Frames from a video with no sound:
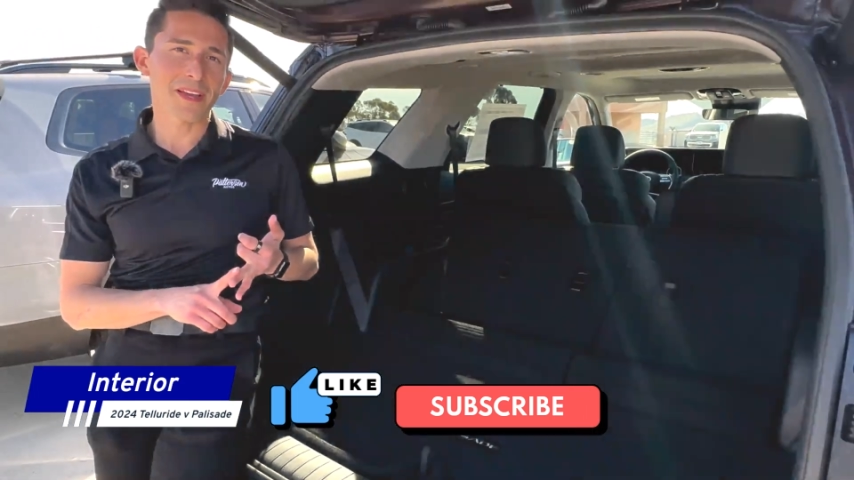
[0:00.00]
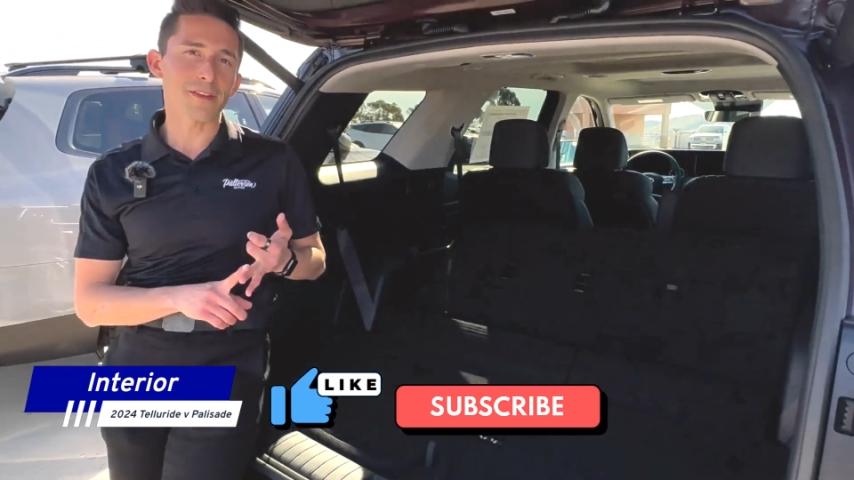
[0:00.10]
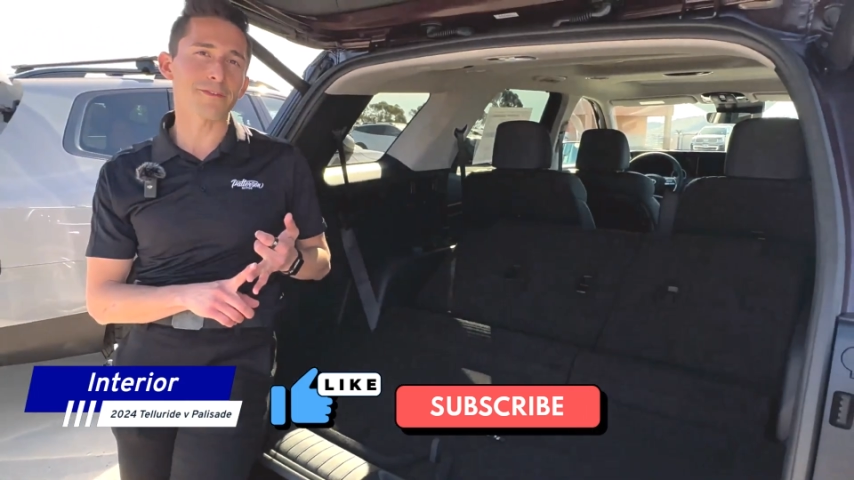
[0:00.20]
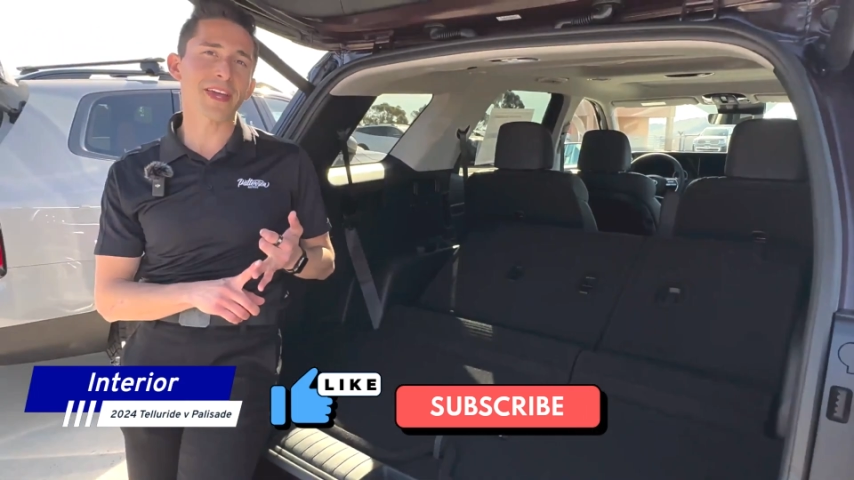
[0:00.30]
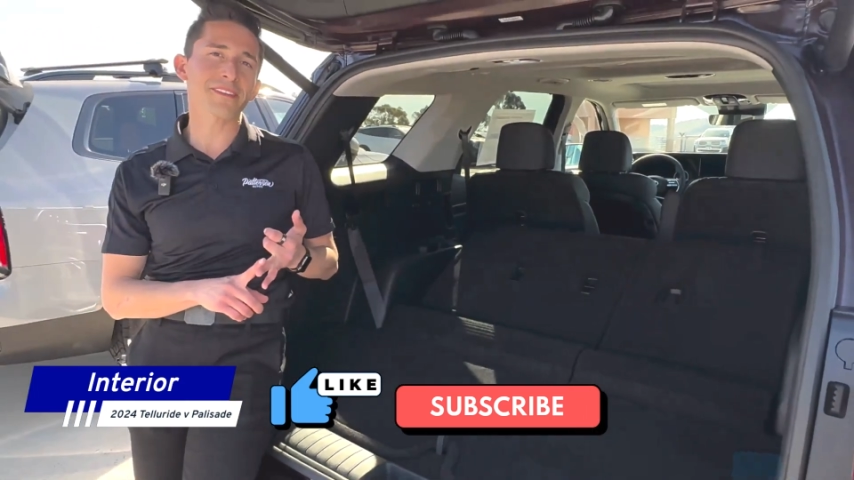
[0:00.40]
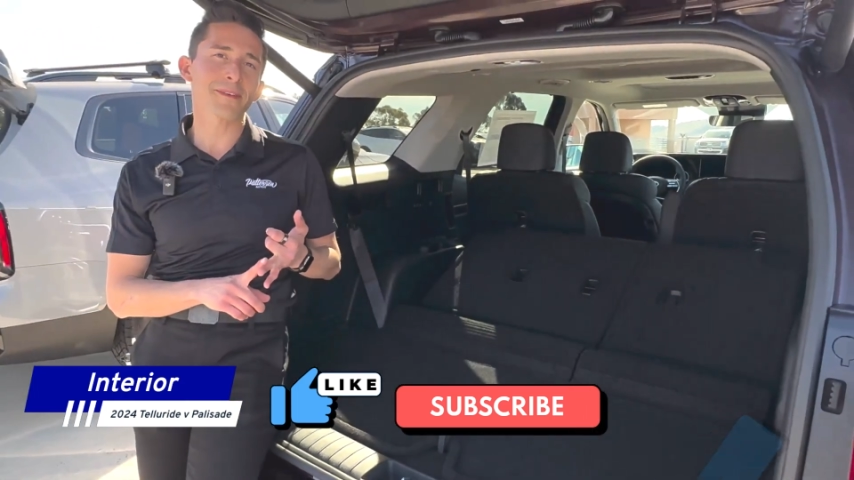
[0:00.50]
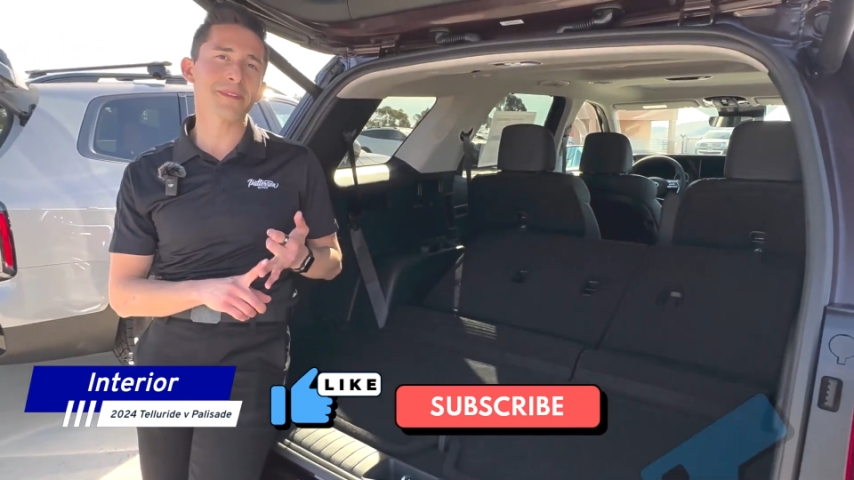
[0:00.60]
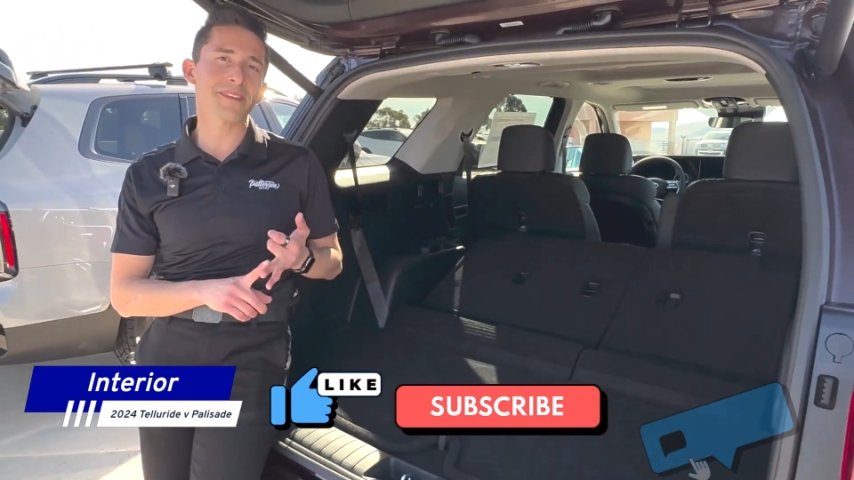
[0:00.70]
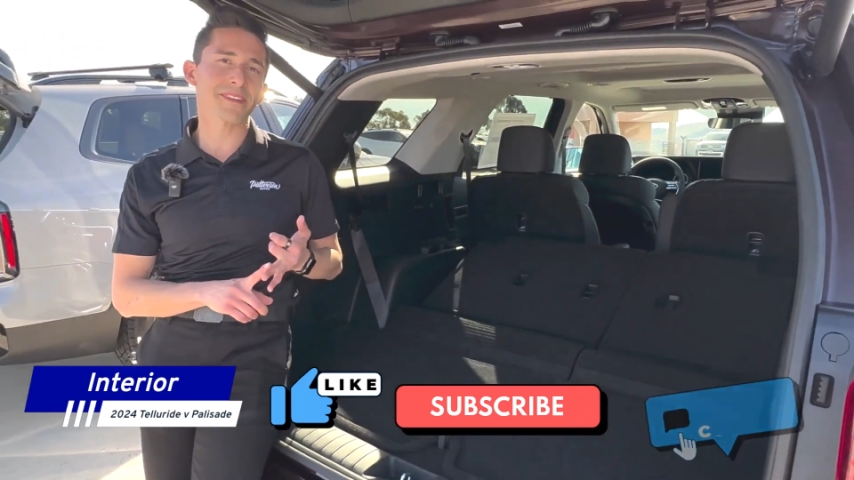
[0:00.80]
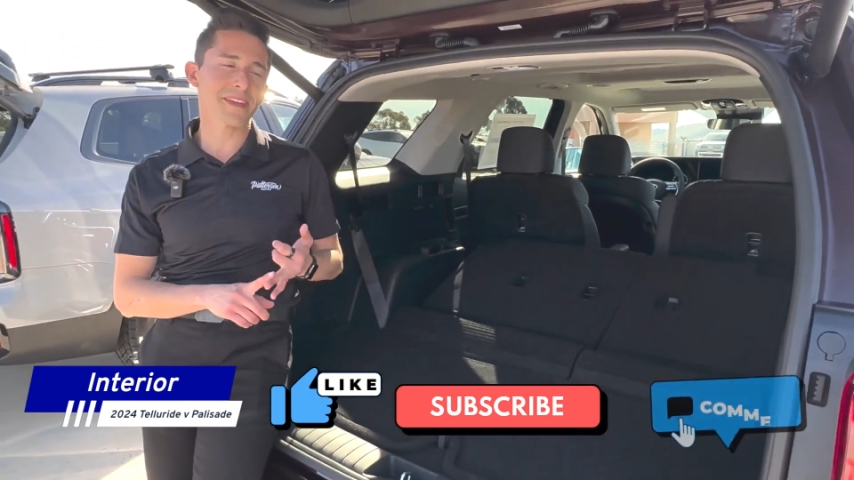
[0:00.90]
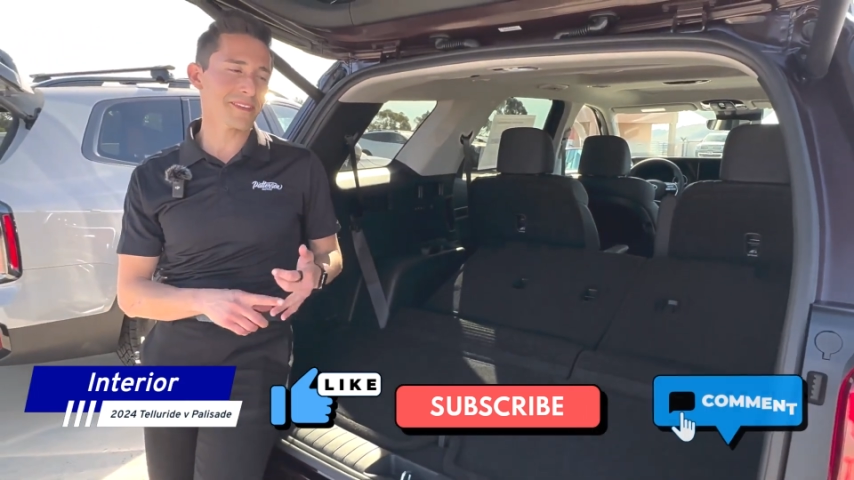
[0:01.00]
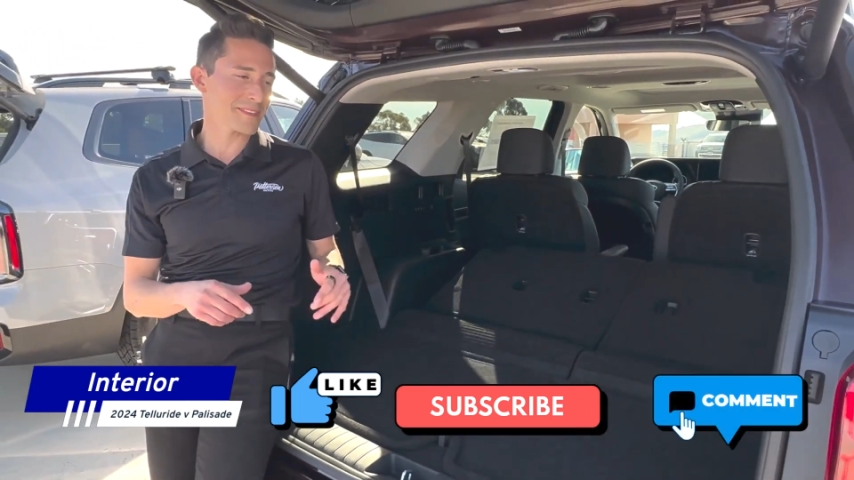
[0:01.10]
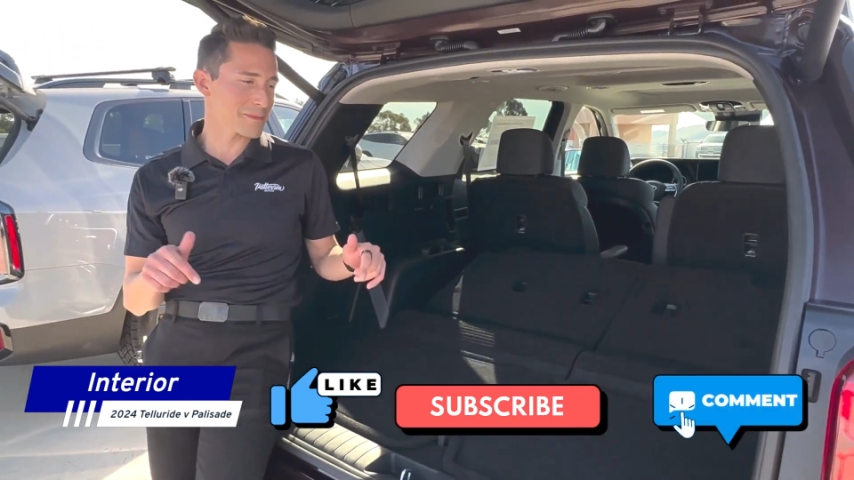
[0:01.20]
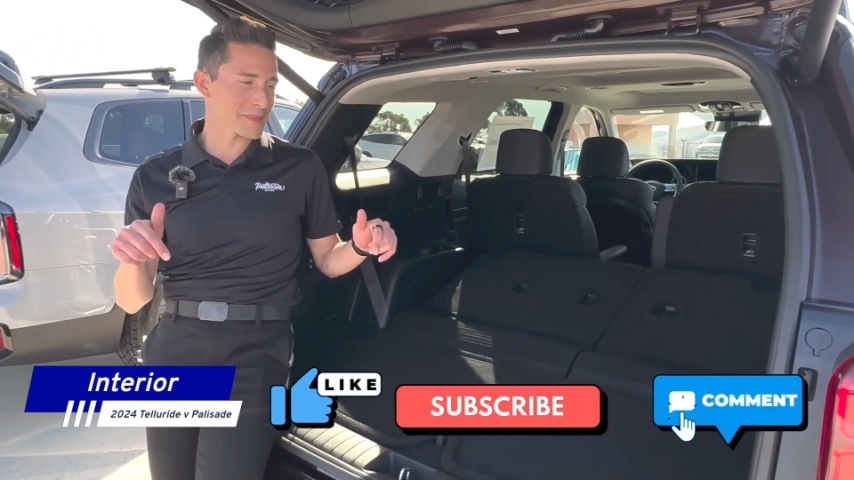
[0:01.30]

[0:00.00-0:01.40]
and if you've got something to discuss,